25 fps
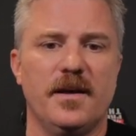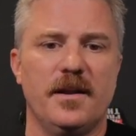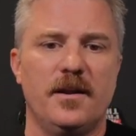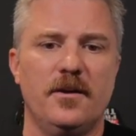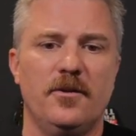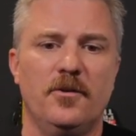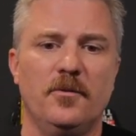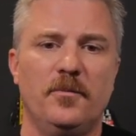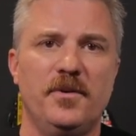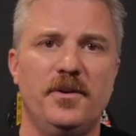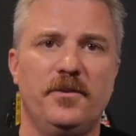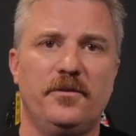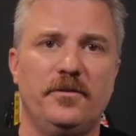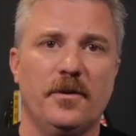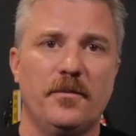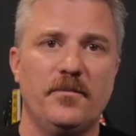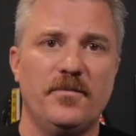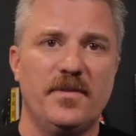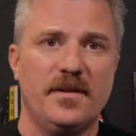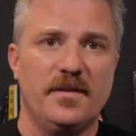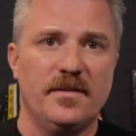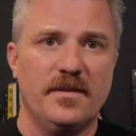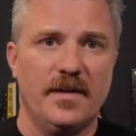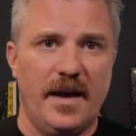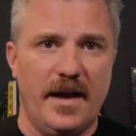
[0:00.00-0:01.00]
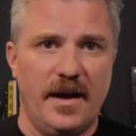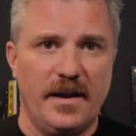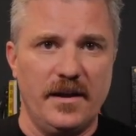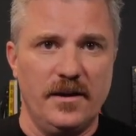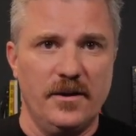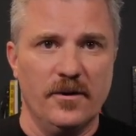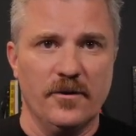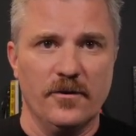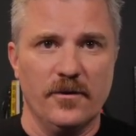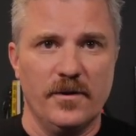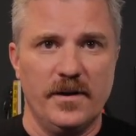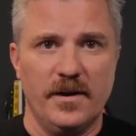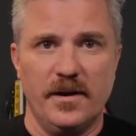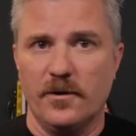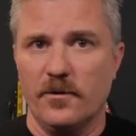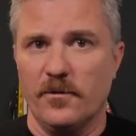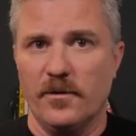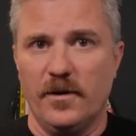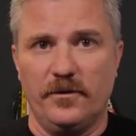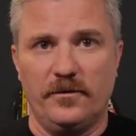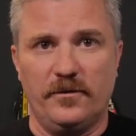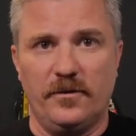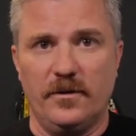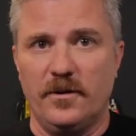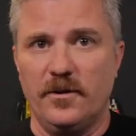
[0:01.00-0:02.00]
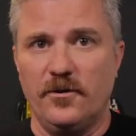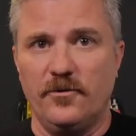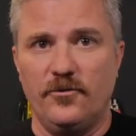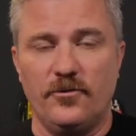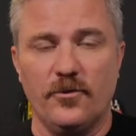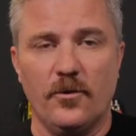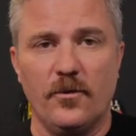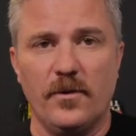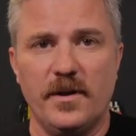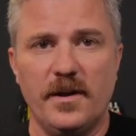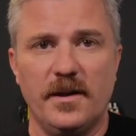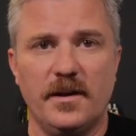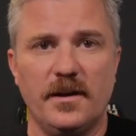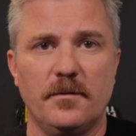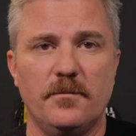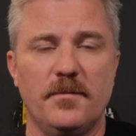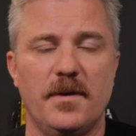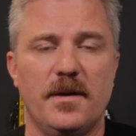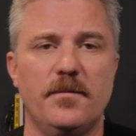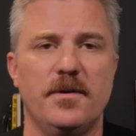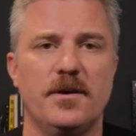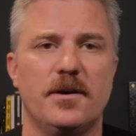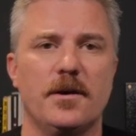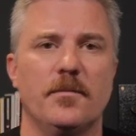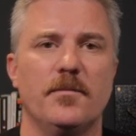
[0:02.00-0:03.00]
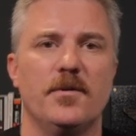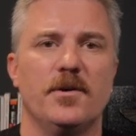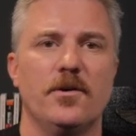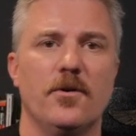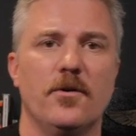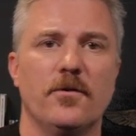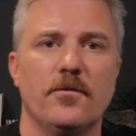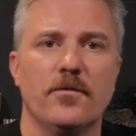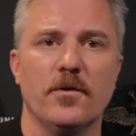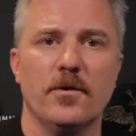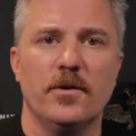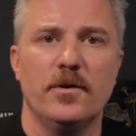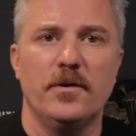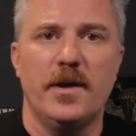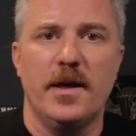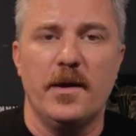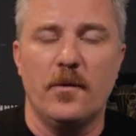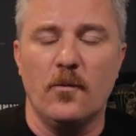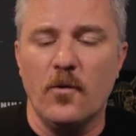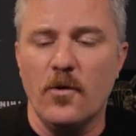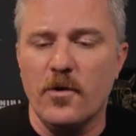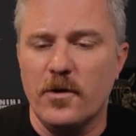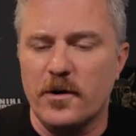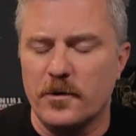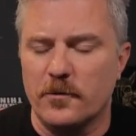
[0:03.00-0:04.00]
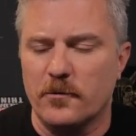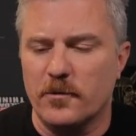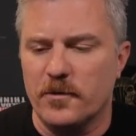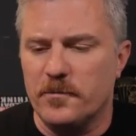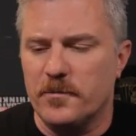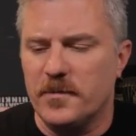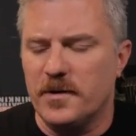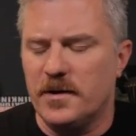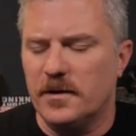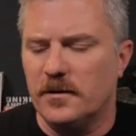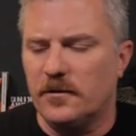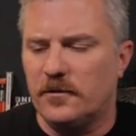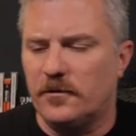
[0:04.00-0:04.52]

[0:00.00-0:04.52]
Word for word: that it'll be something that you're interested in joining and maybe coming over and, and working with me.